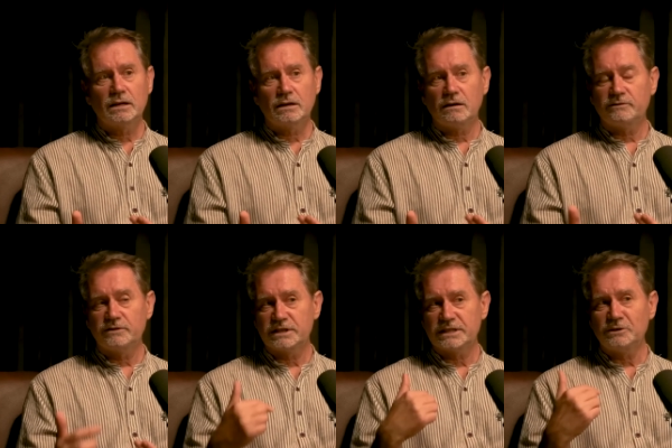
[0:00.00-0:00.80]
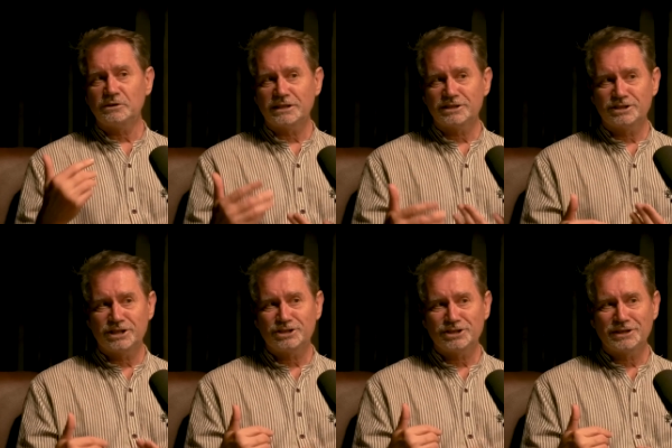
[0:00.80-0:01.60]
of this subtle
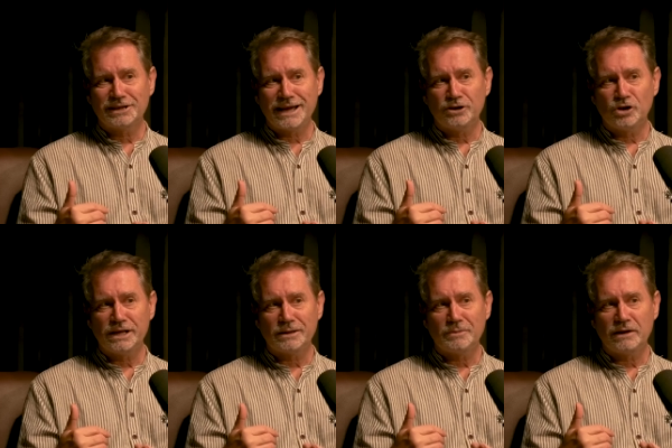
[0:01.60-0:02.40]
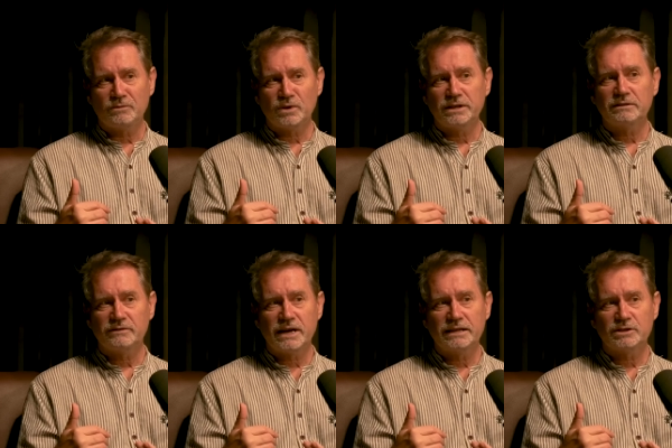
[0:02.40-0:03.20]
suggestion that I had earlier about wanting to
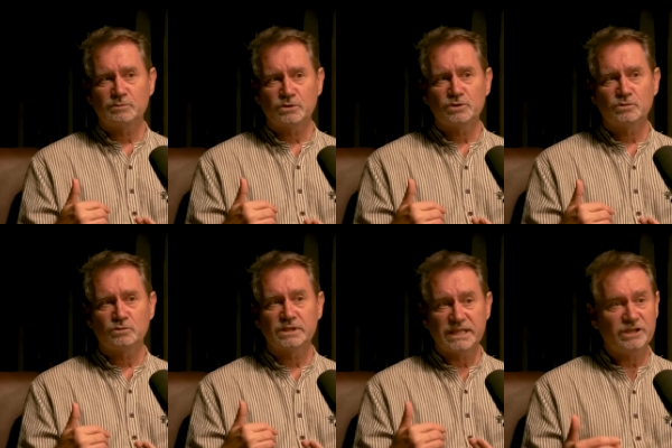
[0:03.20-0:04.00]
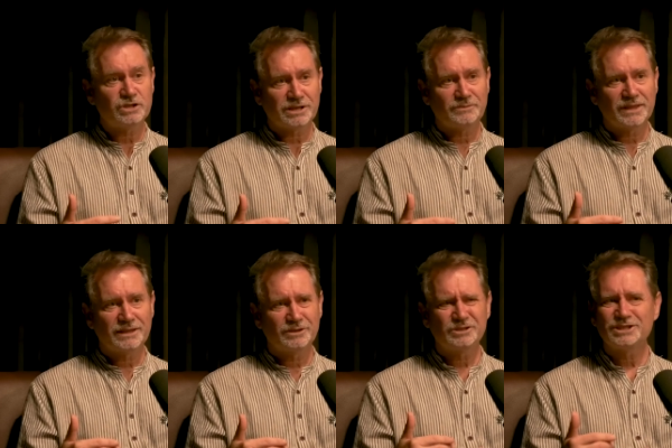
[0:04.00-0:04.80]
find a spiritual teacher,
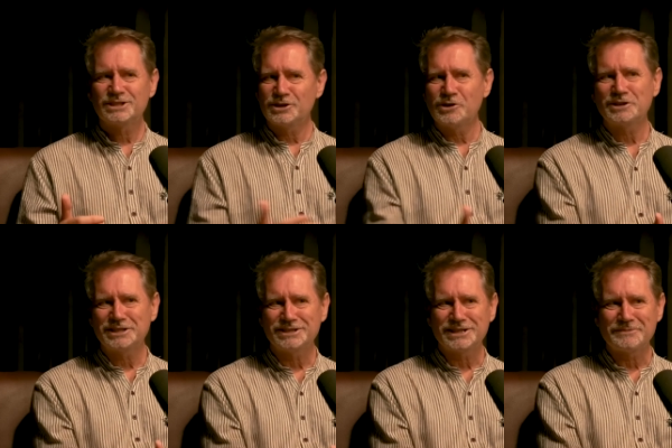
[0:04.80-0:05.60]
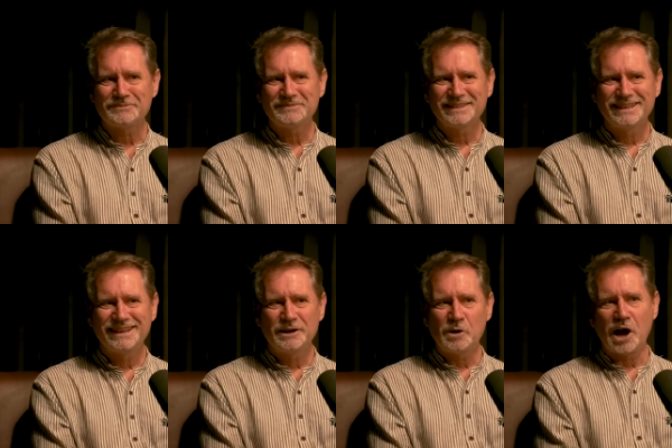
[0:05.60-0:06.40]
not just a yoga teacher.
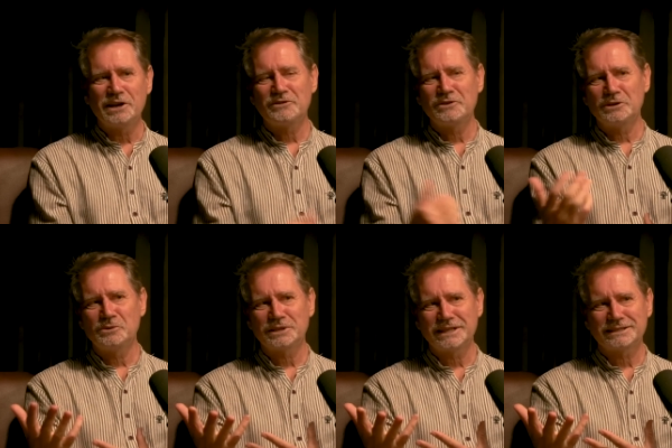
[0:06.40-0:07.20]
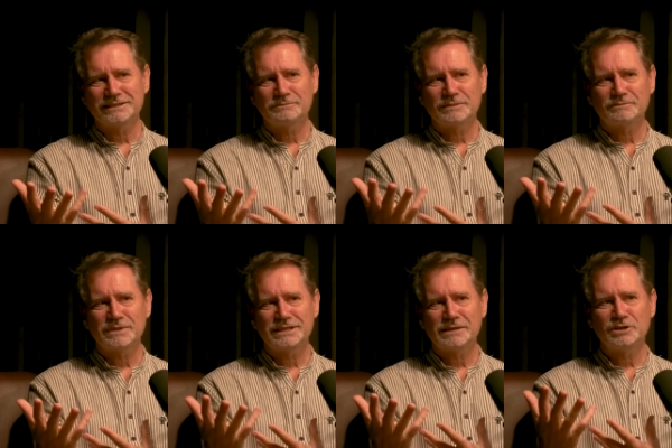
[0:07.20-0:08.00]
I never really looked at
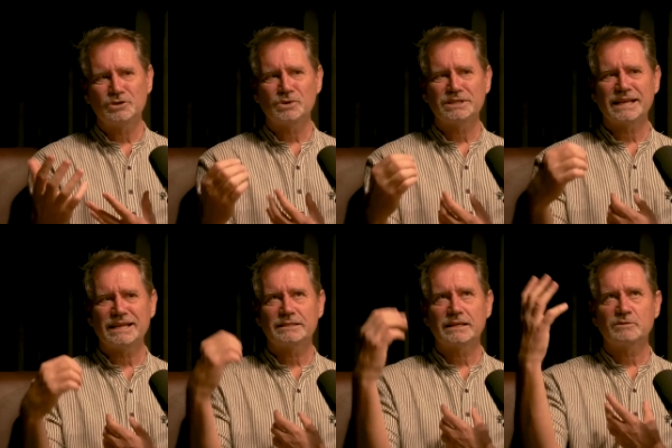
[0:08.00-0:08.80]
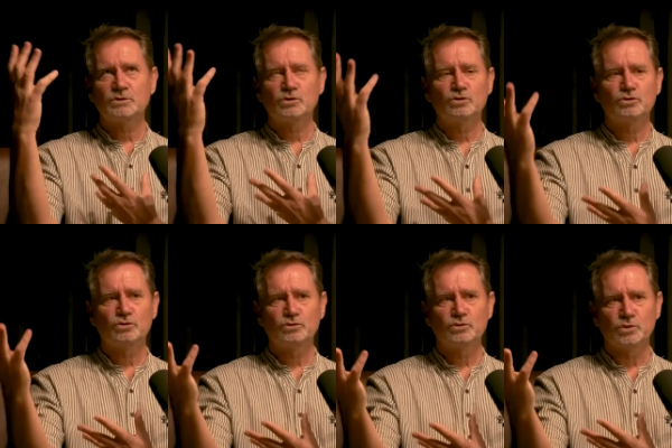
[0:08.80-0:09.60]
Patabi Joyce as some sort of
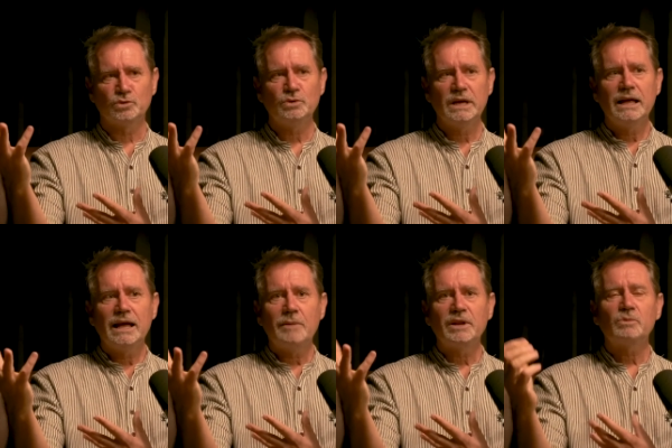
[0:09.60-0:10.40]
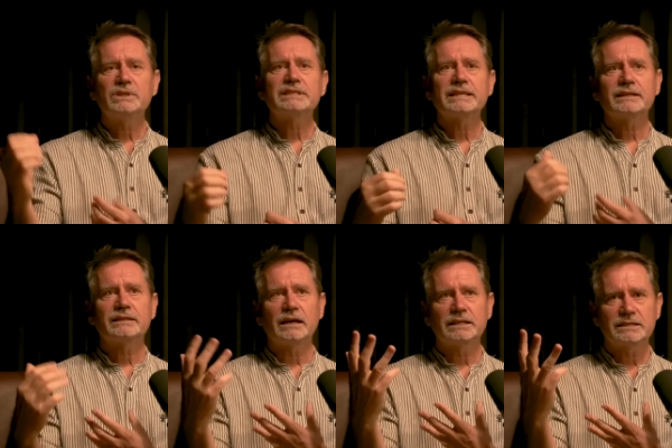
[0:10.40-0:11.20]
guru. I mean, I wouldn't say that
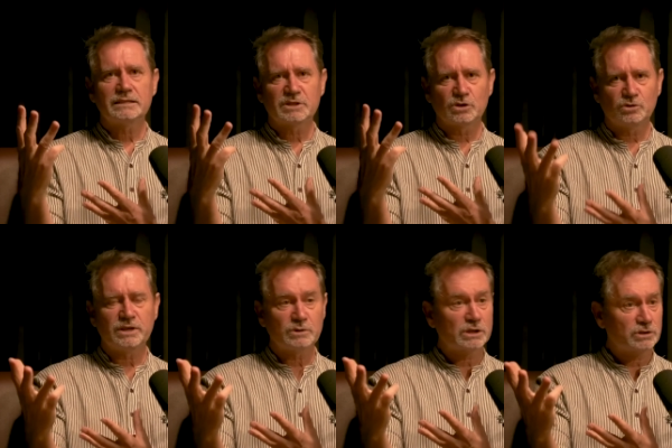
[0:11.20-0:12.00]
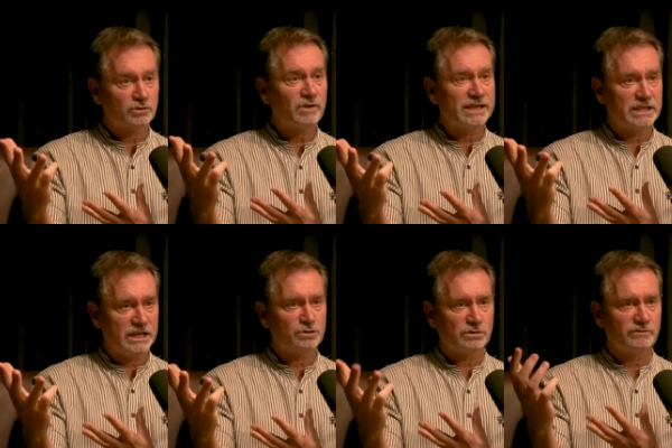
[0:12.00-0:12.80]
I didn't see him as a guru. He's a great
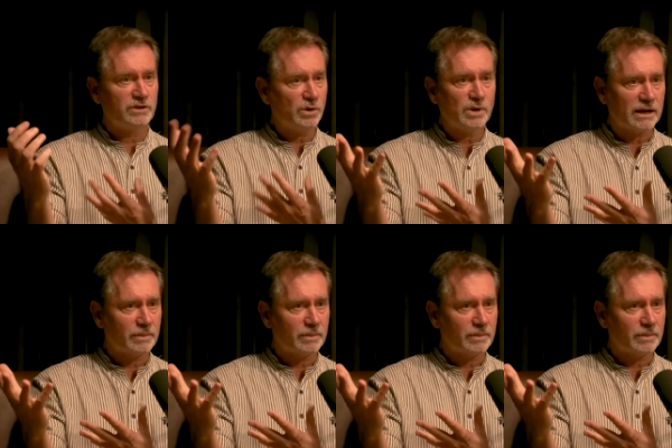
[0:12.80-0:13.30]
teacher of yoga.